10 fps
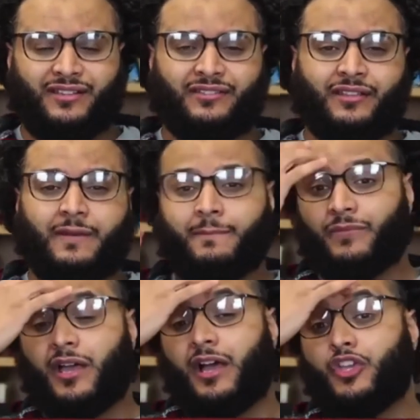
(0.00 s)
is
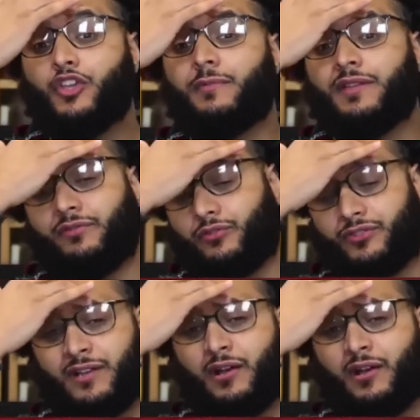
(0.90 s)
uh, human evolution.